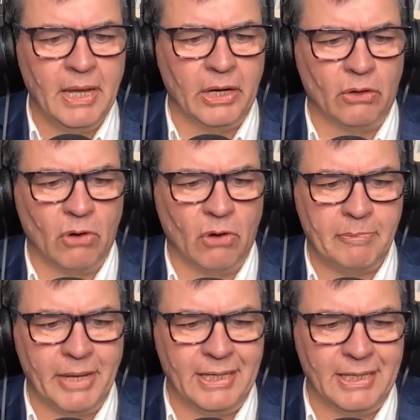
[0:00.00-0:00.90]
And her
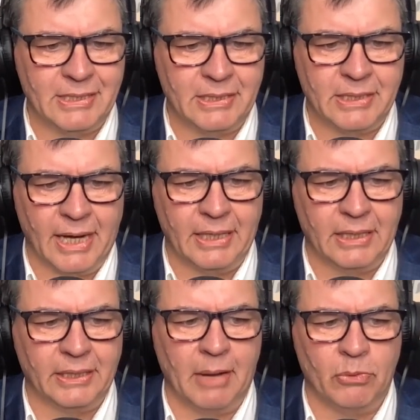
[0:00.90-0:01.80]
op-ed is
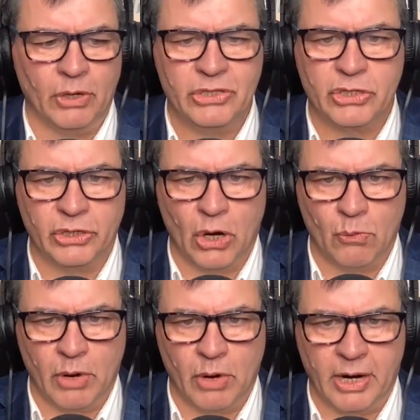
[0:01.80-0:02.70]
entitled, A Bridge to
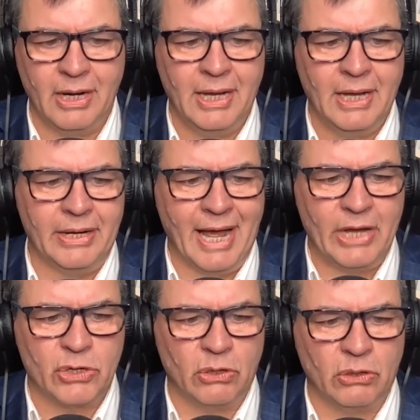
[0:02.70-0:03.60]
Nowhere,
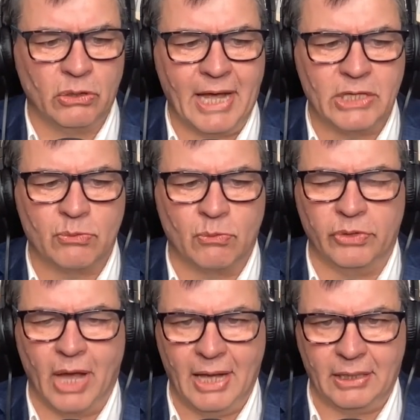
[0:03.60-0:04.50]
Natural Gas Will
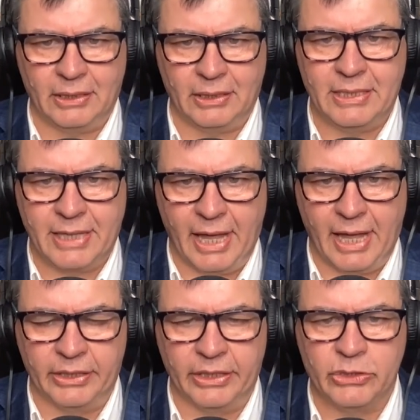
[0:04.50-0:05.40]
Not Lead
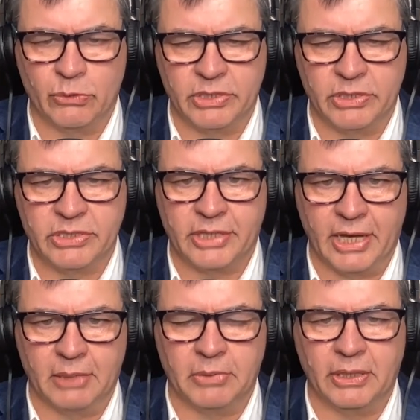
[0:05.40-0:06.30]
Canada to a
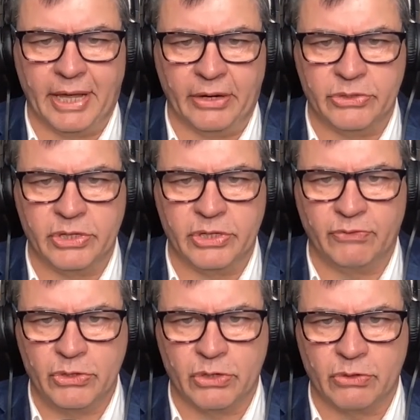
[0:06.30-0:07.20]
Sustainable Energy
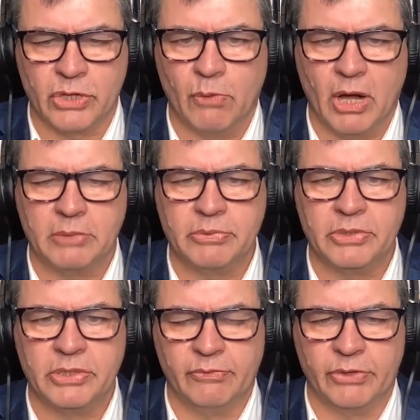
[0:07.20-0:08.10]
Future. So welcome
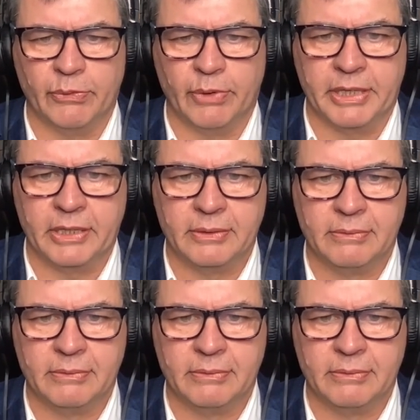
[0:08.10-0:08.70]
to the interview, Amy.